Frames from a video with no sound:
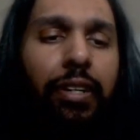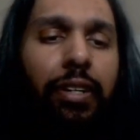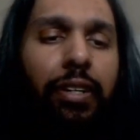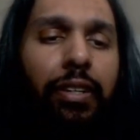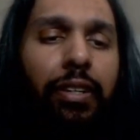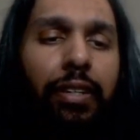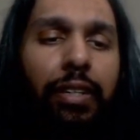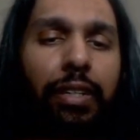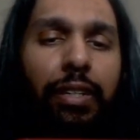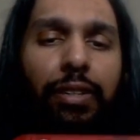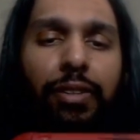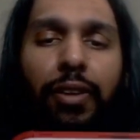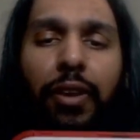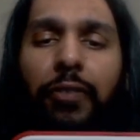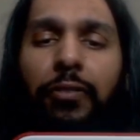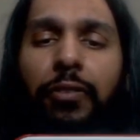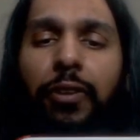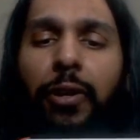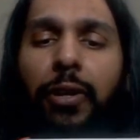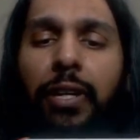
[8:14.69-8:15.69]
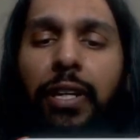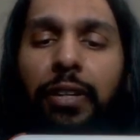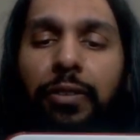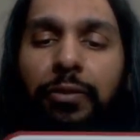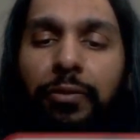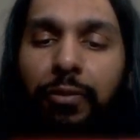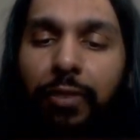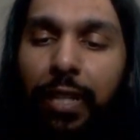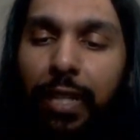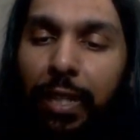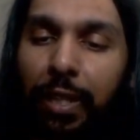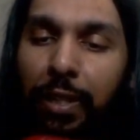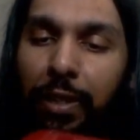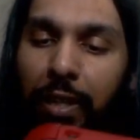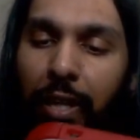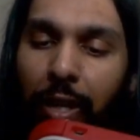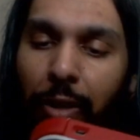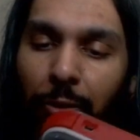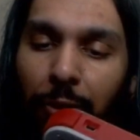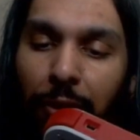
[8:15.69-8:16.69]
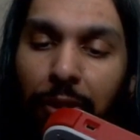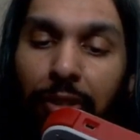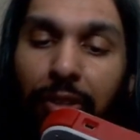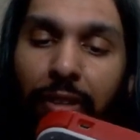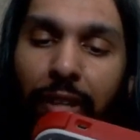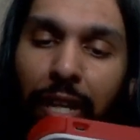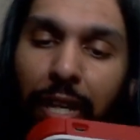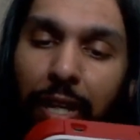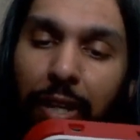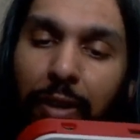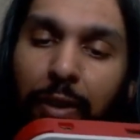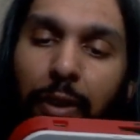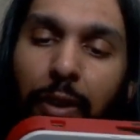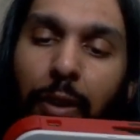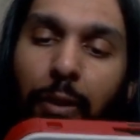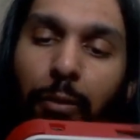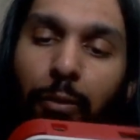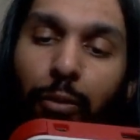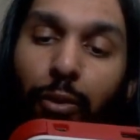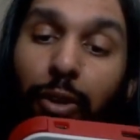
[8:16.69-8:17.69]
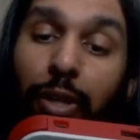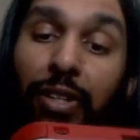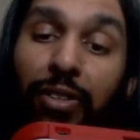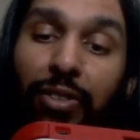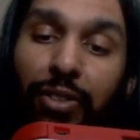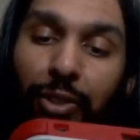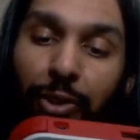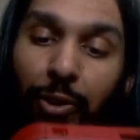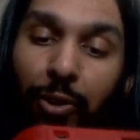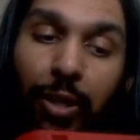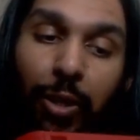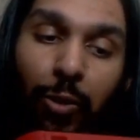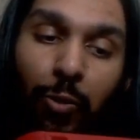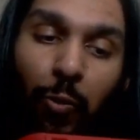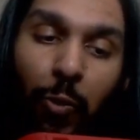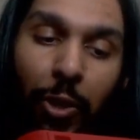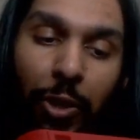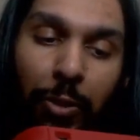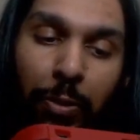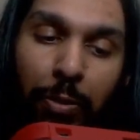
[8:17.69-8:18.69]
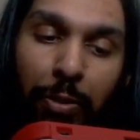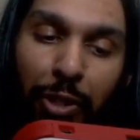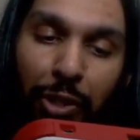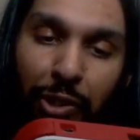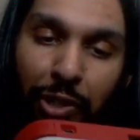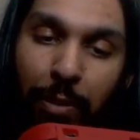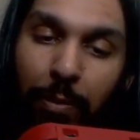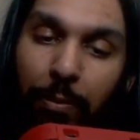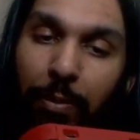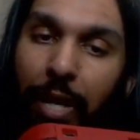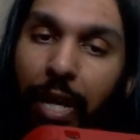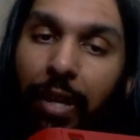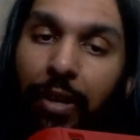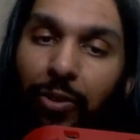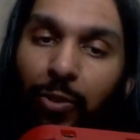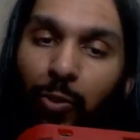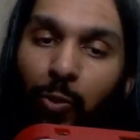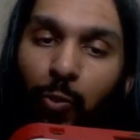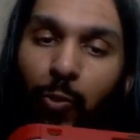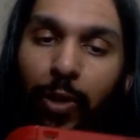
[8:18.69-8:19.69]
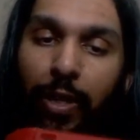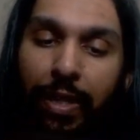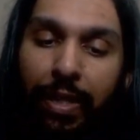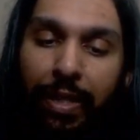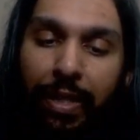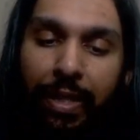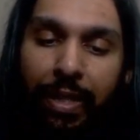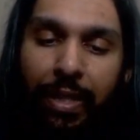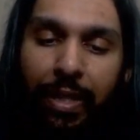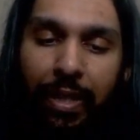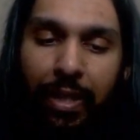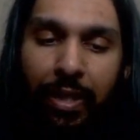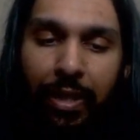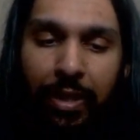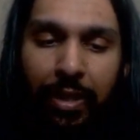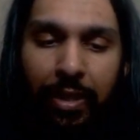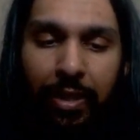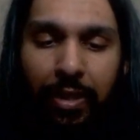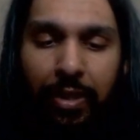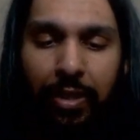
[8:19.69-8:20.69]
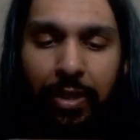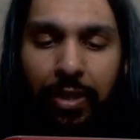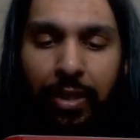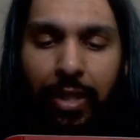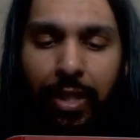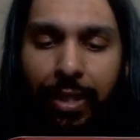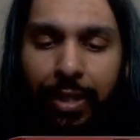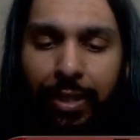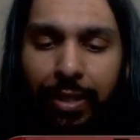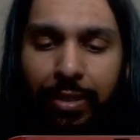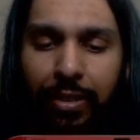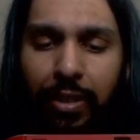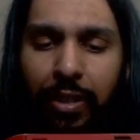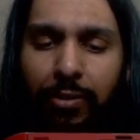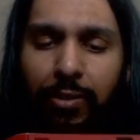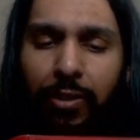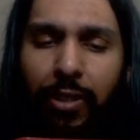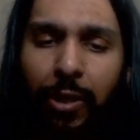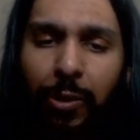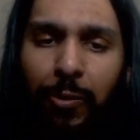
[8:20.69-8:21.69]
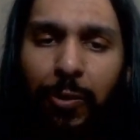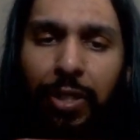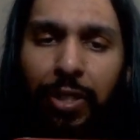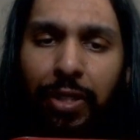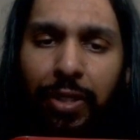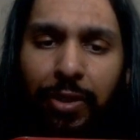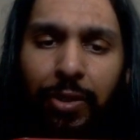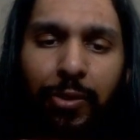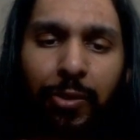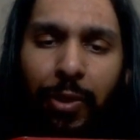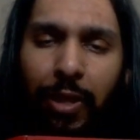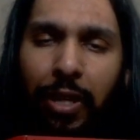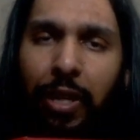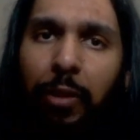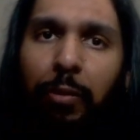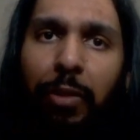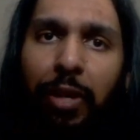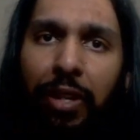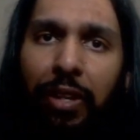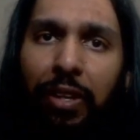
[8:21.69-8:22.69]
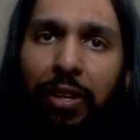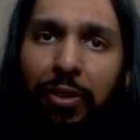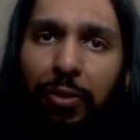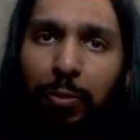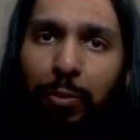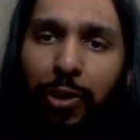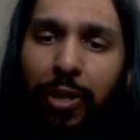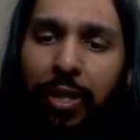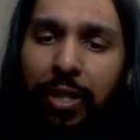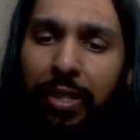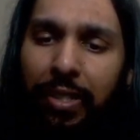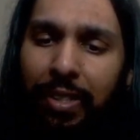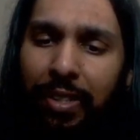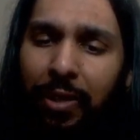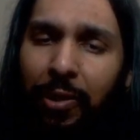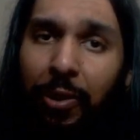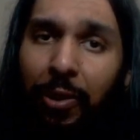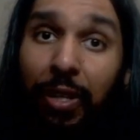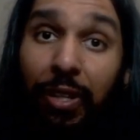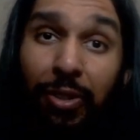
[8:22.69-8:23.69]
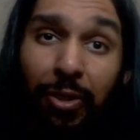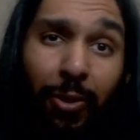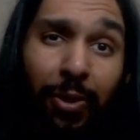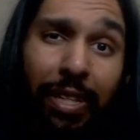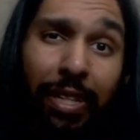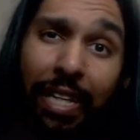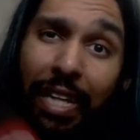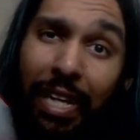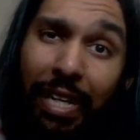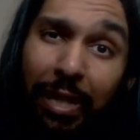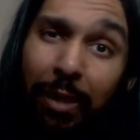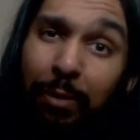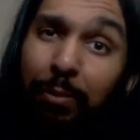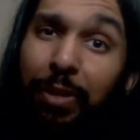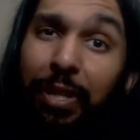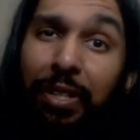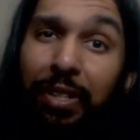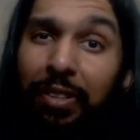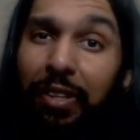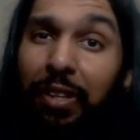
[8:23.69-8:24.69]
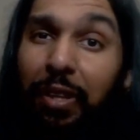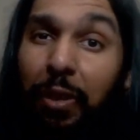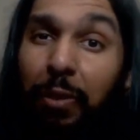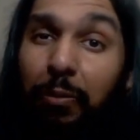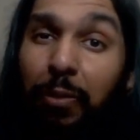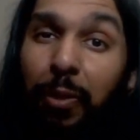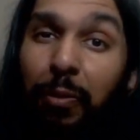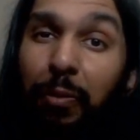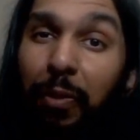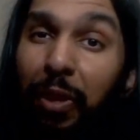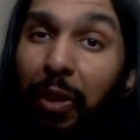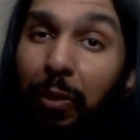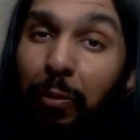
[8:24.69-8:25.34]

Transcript: It's a very convenient, I would say, pretty sturdy workmanship as well. Yeah, definitely would recommend this product here, and it's only 80 bucks at the moment.